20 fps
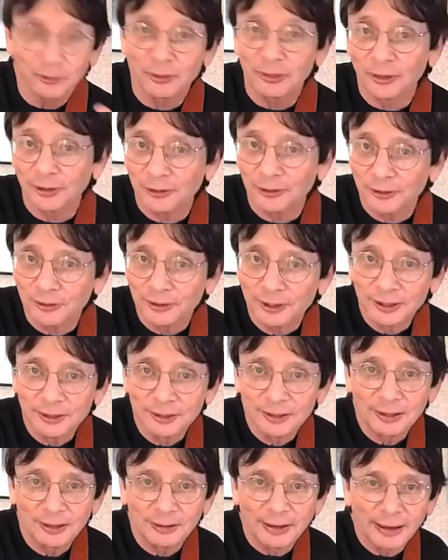
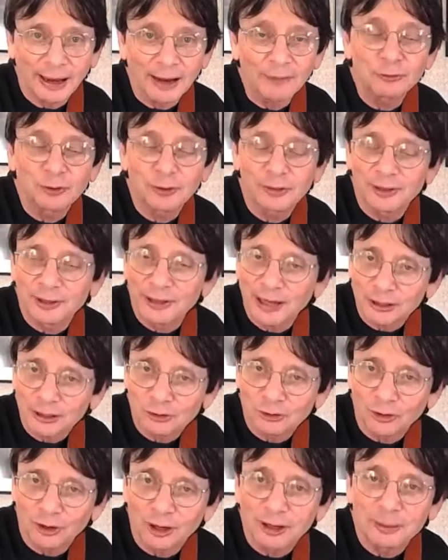the next
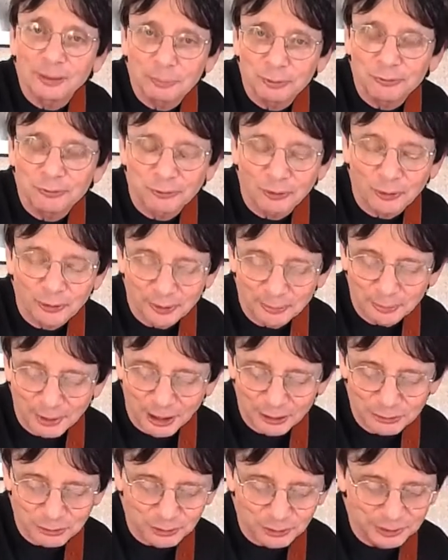song and before the
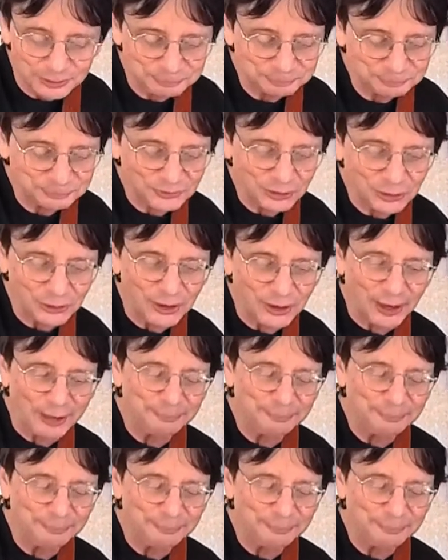mantra. Okay.